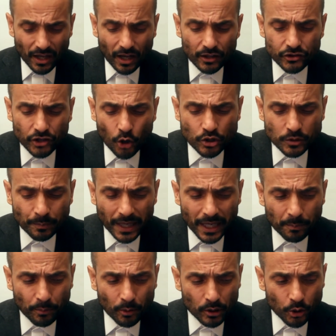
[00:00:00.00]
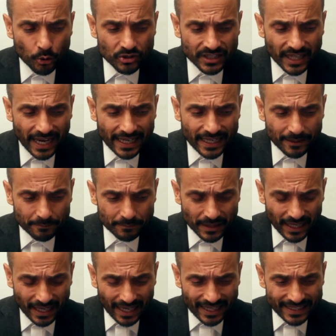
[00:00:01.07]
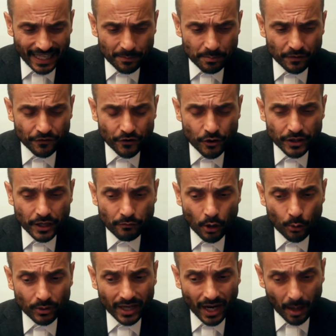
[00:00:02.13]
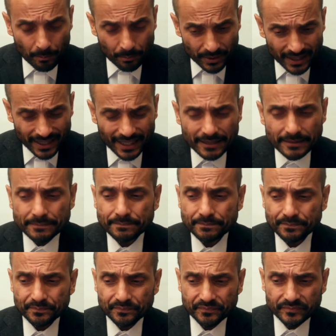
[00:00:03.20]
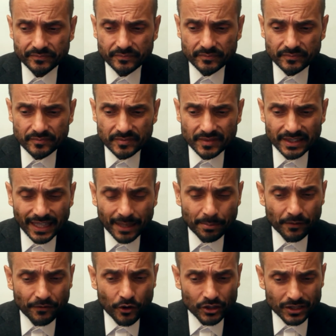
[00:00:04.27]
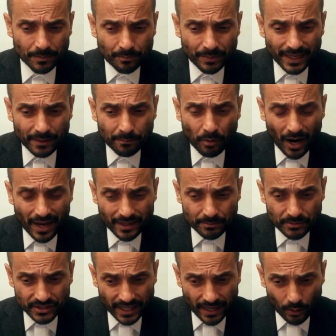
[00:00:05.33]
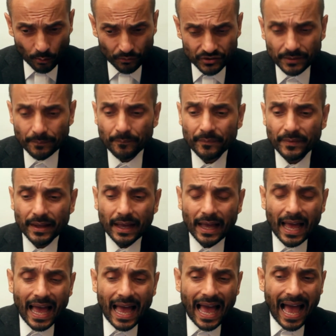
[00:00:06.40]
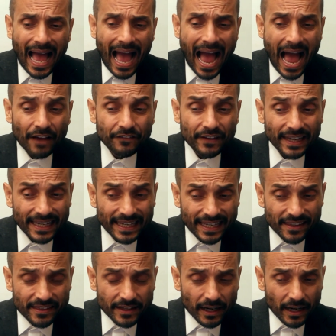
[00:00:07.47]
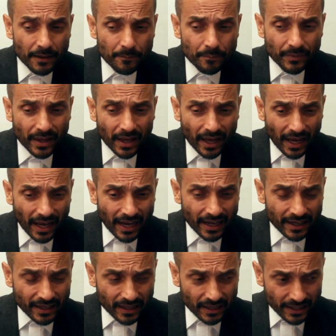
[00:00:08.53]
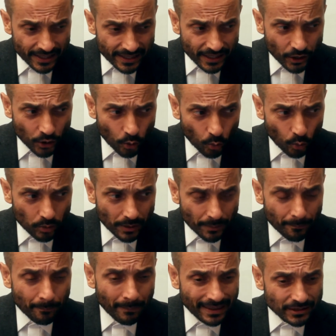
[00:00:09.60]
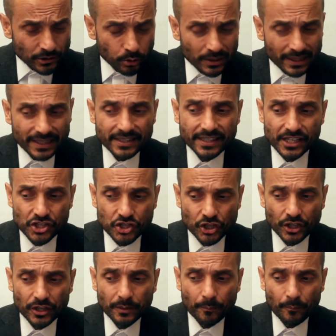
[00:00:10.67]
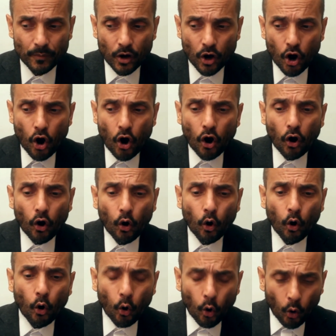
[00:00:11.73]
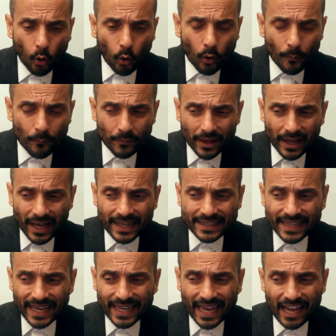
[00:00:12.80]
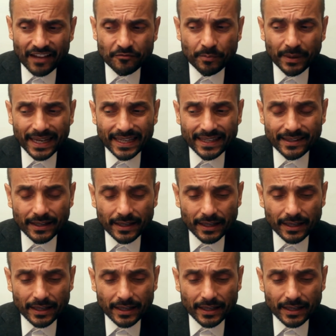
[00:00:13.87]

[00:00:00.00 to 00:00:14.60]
Those people who say they prefer their own company, they prefer to be by themselves, have either a clinical mental condition, or they have been,